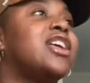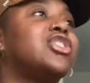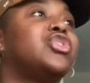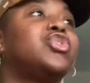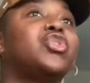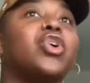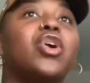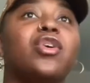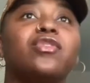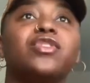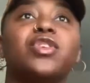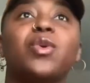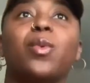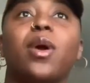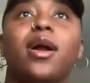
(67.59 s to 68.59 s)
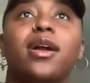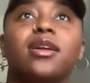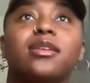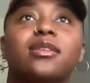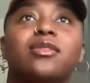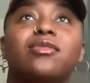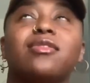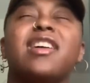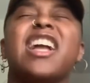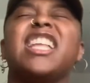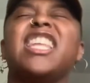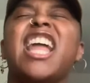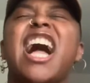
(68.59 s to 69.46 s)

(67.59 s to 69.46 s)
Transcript: drove to work, real